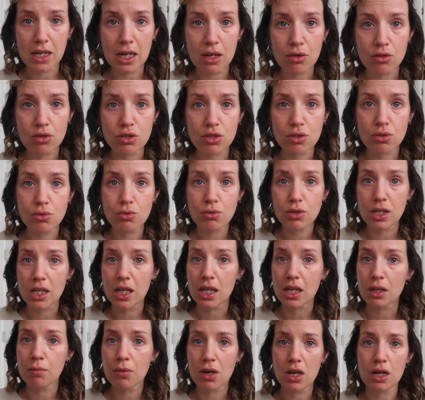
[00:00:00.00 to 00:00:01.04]
now just
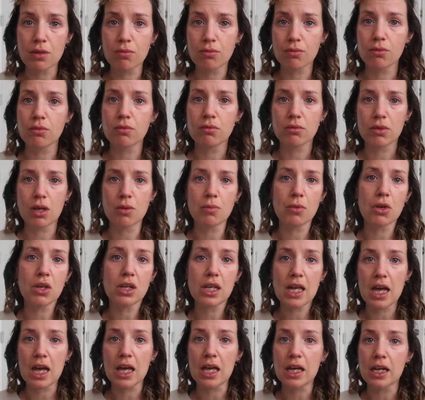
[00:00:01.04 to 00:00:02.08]
talking, but I, I'm
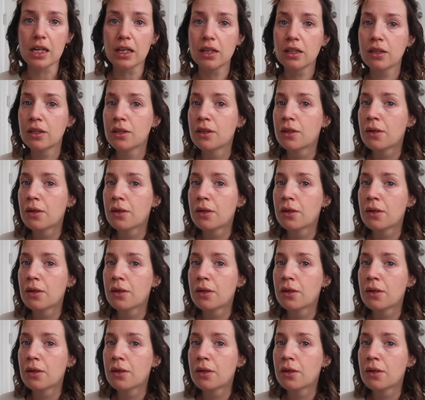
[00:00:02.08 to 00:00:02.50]
okay.